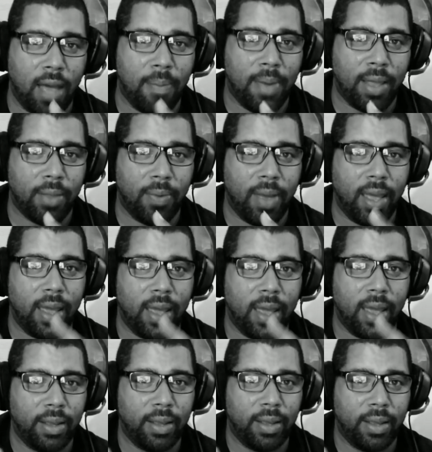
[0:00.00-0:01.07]
by the way.
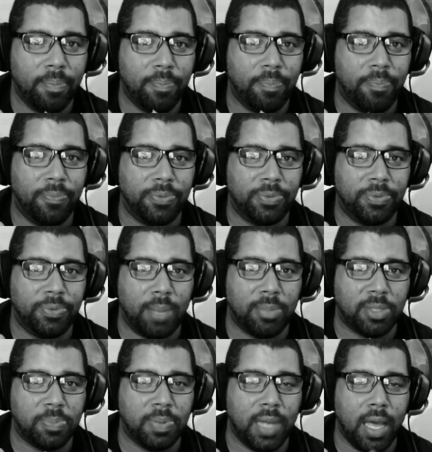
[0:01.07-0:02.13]

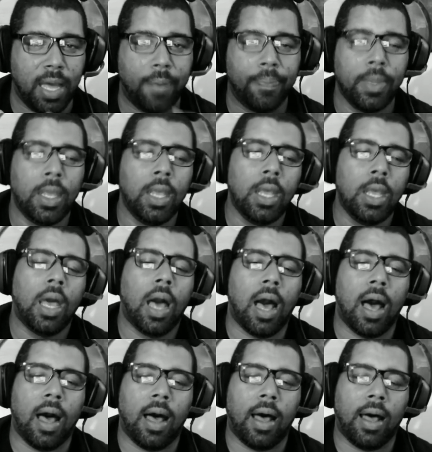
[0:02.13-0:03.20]
Shameless plug.
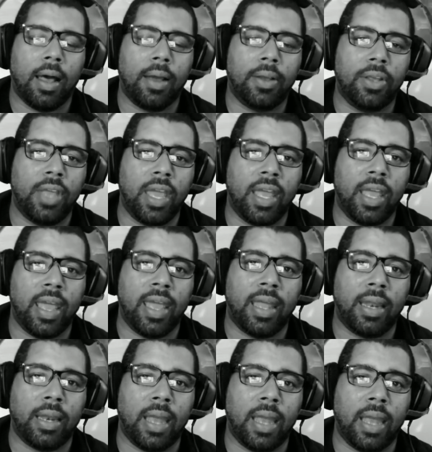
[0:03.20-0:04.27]

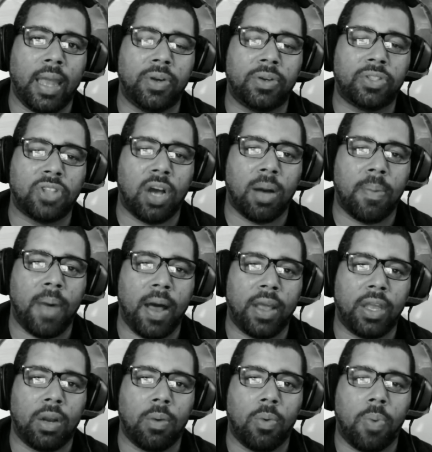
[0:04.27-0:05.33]
And we're going to talk about,
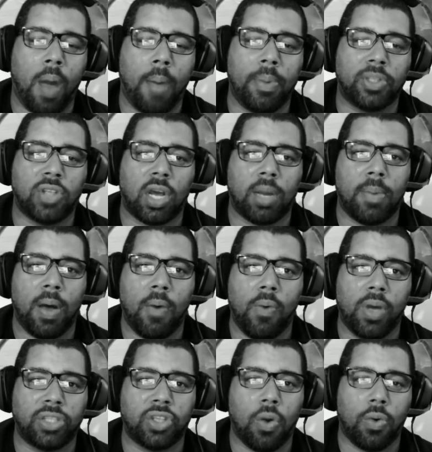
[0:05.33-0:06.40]
we'll probably be talking about
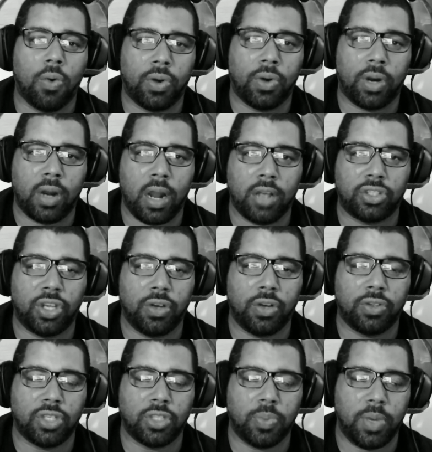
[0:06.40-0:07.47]
what's going on in our
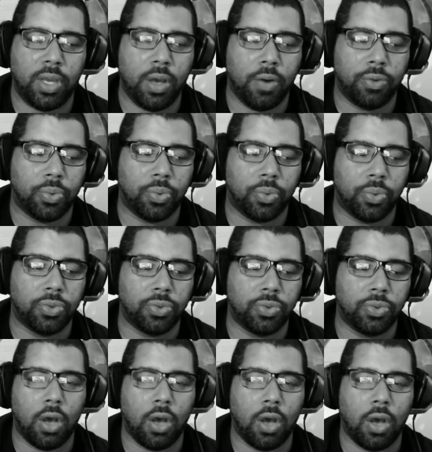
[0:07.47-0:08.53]
shows as we go through.
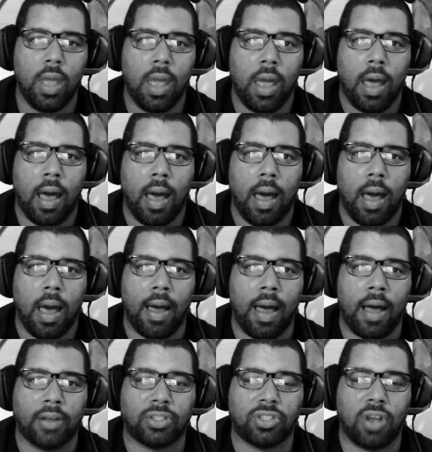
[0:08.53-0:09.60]
So
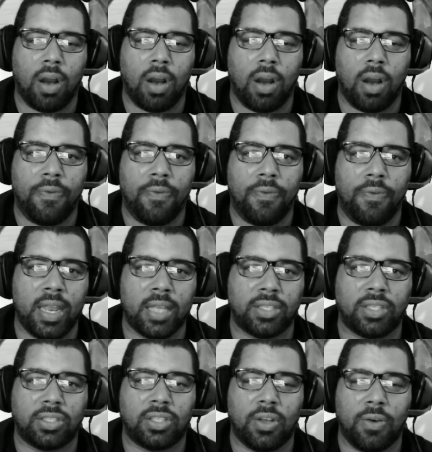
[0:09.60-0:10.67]
I'll start with Phoenix.
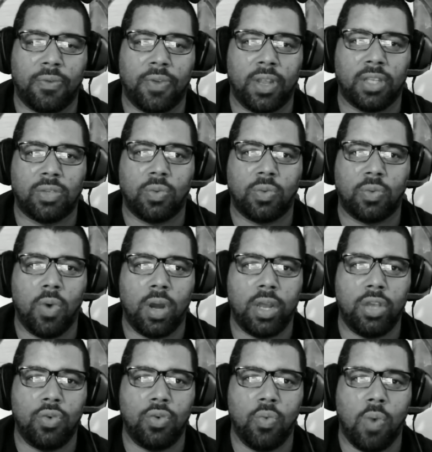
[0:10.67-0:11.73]
So Phoenix, what are
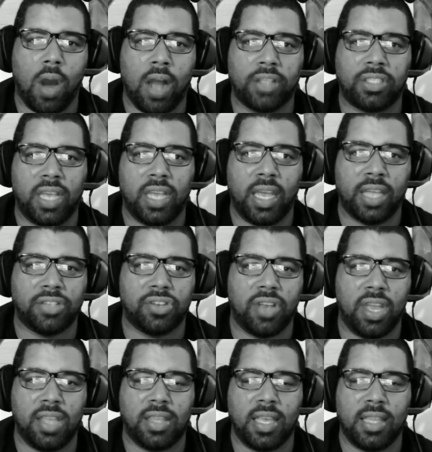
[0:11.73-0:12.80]
you watching? Is there
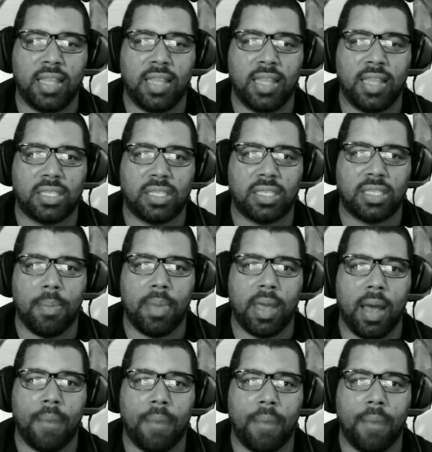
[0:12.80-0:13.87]
anything that's coming
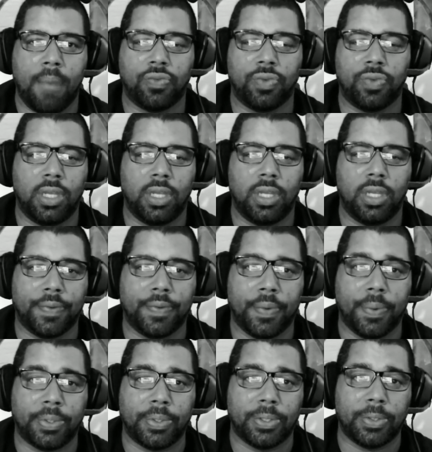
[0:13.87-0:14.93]
up that you're really looking forward to?